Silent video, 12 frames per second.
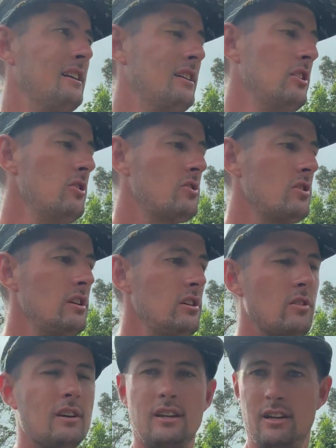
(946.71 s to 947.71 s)
usually you
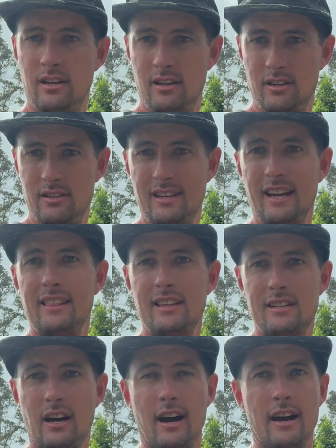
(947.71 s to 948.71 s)
can take the
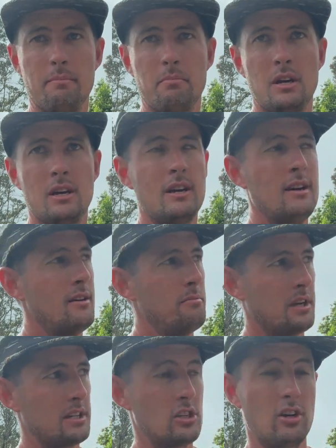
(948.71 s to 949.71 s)
time,
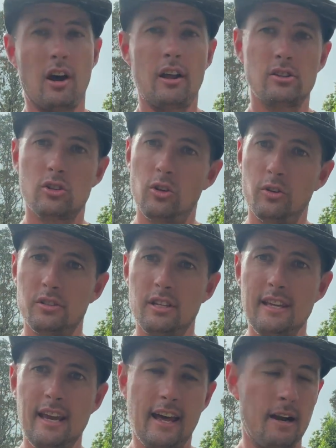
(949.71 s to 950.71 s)
because you're not as close to
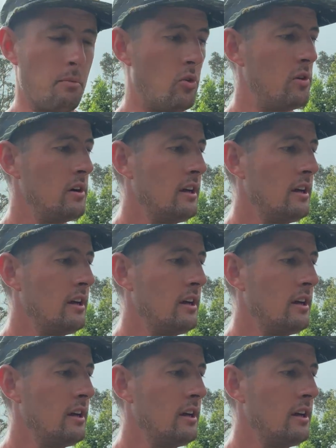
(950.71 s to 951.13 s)
the animal,